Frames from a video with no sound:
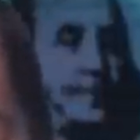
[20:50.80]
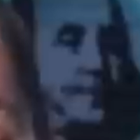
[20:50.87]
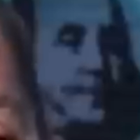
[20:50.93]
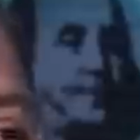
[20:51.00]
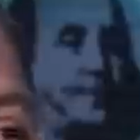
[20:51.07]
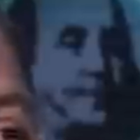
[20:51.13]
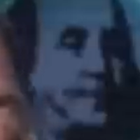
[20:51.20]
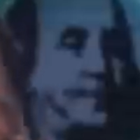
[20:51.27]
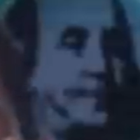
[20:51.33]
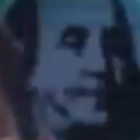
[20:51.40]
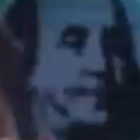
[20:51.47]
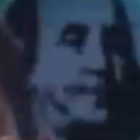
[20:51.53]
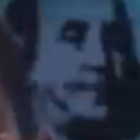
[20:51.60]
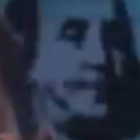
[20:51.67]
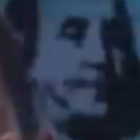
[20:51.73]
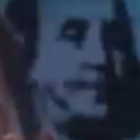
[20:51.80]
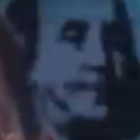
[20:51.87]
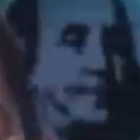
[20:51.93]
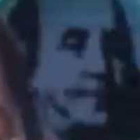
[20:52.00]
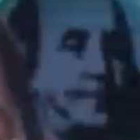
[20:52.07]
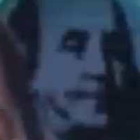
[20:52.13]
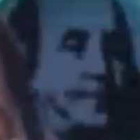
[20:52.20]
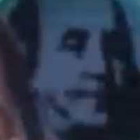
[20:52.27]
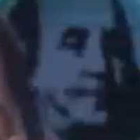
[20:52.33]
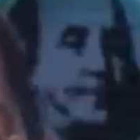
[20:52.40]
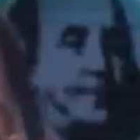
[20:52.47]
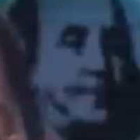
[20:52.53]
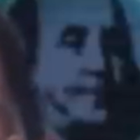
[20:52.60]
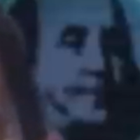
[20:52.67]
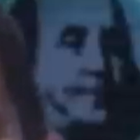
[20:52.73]

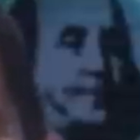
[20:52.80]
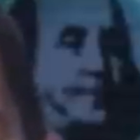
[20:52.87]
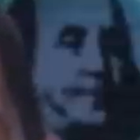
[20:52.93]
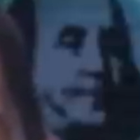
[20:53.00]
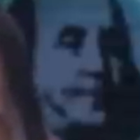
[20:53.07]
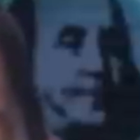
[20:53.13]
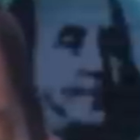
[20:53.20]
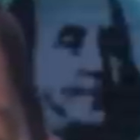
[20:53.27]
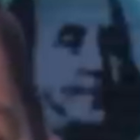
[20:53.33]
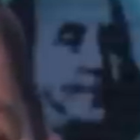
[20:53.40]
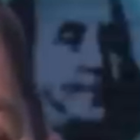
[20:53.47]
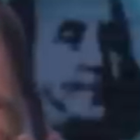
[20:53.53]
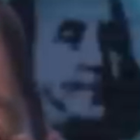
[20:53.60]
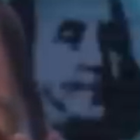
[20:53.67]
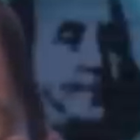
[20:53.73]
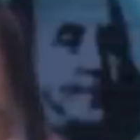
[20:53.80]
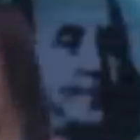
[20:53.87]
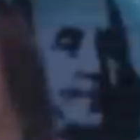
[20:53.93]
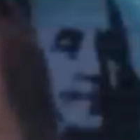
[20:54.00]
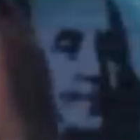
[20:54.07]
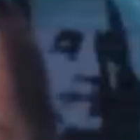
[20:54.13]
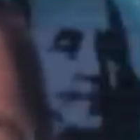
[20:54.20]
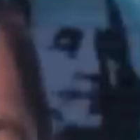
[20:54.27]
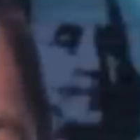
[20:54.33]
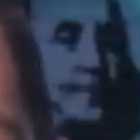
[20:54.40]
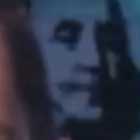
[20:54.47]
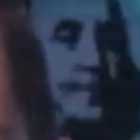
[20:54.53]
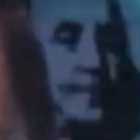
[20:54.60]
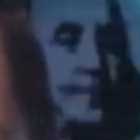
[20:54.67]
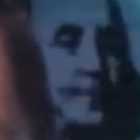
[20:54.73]

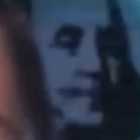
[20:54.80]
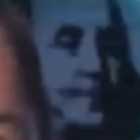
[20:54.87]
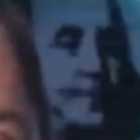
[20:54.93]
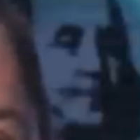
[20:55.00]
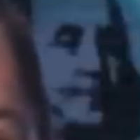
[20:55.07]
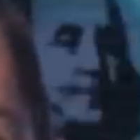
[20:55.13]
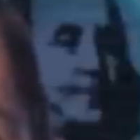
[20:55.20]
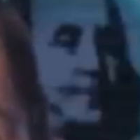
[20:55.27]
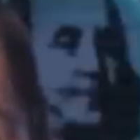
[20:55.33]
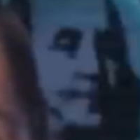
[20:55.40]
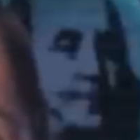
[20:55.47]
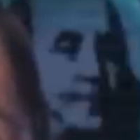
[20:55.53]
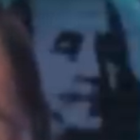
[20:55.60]
No words are spoken by the person on screen.